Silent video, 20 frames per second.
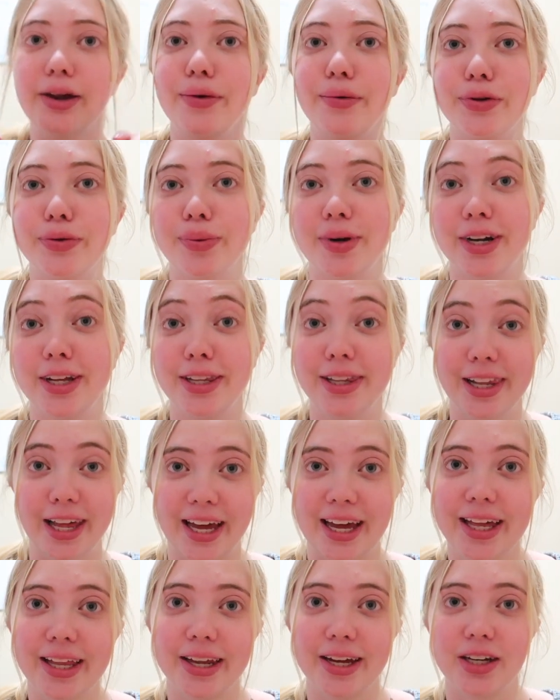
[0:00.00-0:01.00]
it was pretty
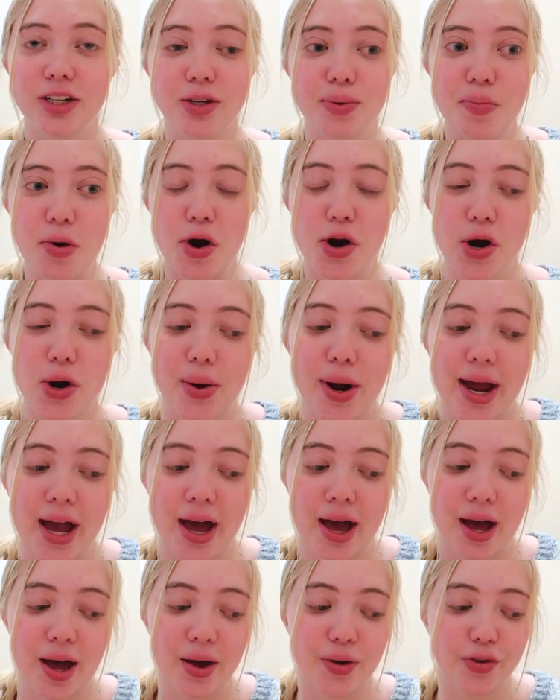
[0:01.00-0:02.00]
late. Like tomorrow I
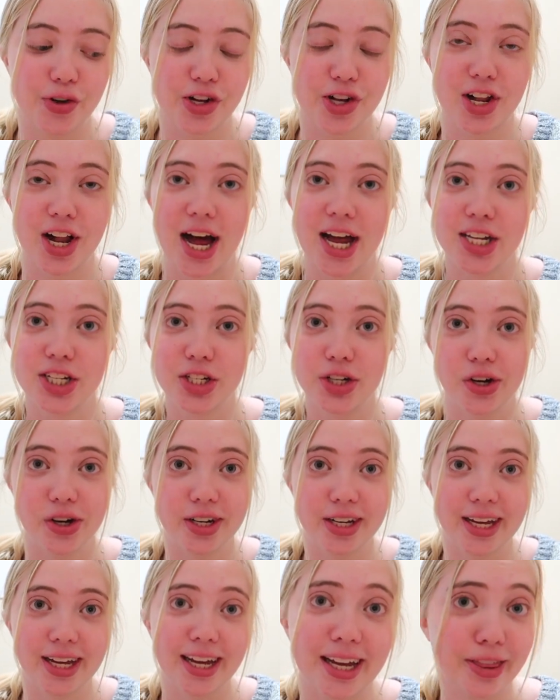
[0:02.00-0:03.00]
have a class
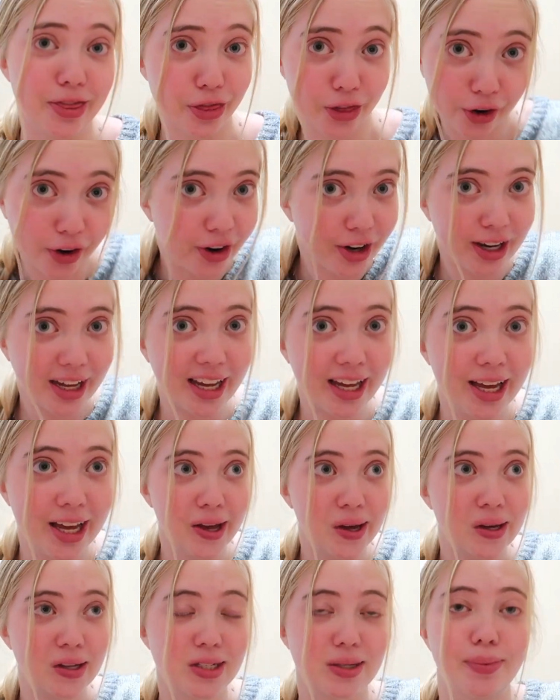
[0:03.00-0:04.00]
starting at 8.30.
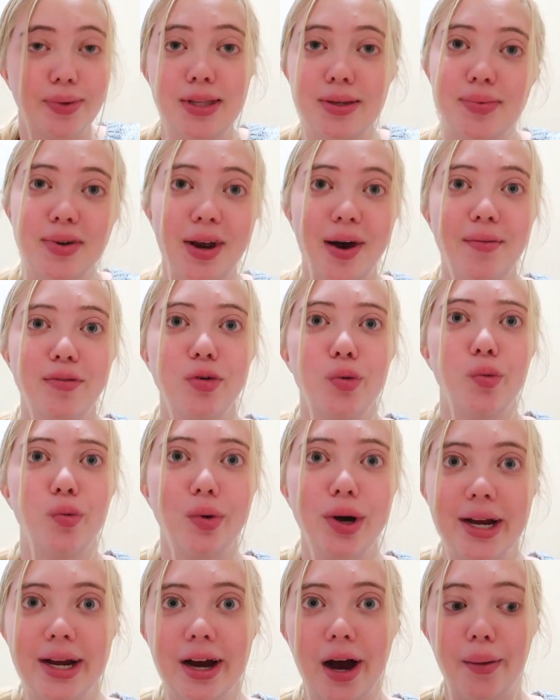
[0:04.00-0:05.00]
So I'm gonna have to
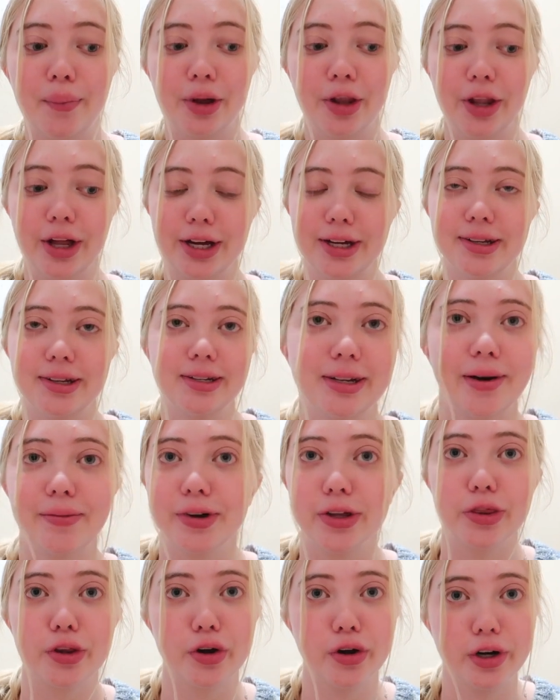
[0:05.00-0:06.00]
wake up at like
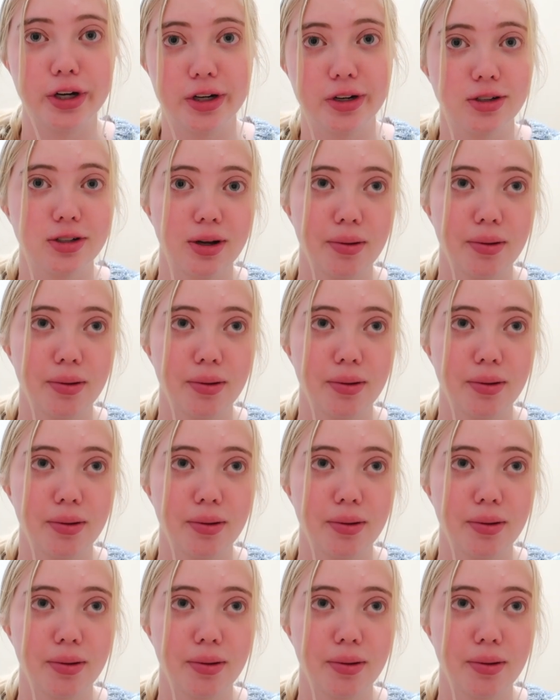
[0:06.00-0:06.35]
7.30 or